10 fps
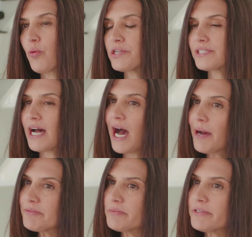whereas
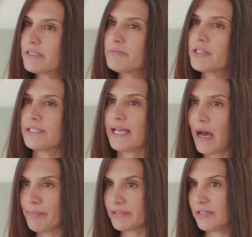optimism does the
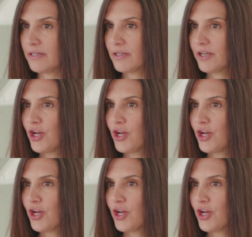opposite.